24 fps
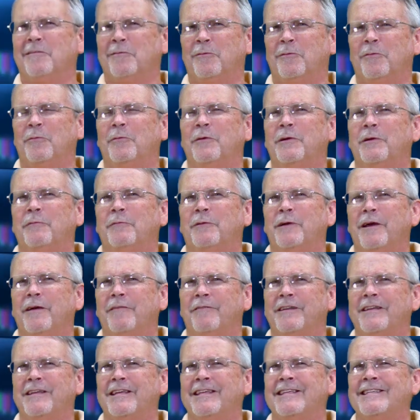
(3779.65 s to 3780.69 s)
We have
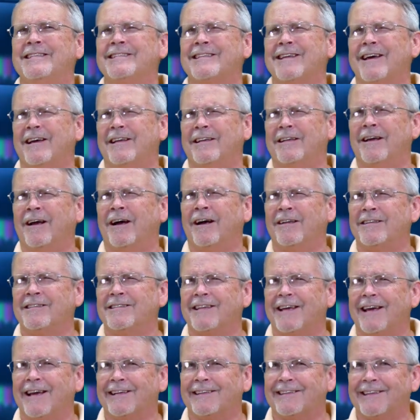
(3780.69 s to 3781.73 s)
an inside
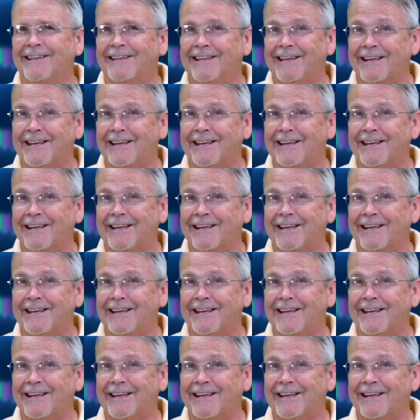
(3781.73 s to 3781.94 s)
contact at